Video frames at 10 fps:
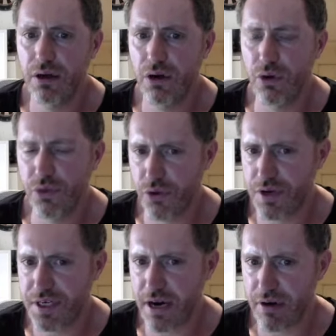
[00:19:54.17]

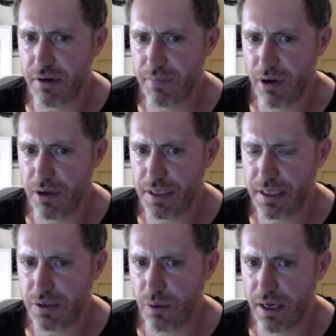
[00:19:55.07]
authoritarian party.
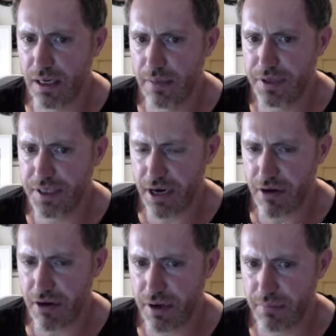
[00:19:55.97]
It's quite a
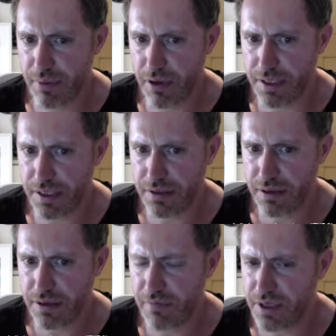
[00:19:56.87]
libertarian party.
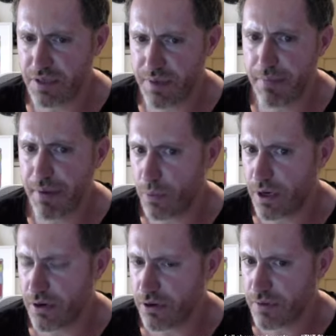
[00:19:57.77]
Everything's been a bit
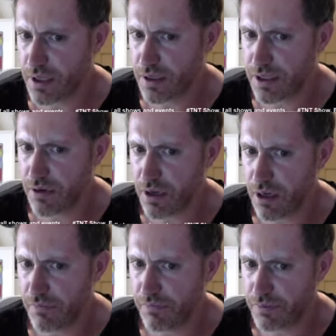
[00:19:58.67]
weird over the last year and a
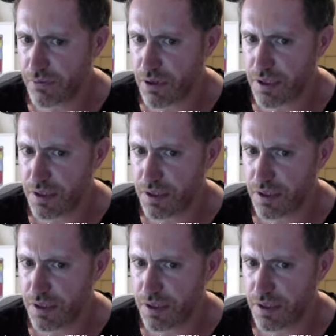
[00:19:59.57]
half, granted,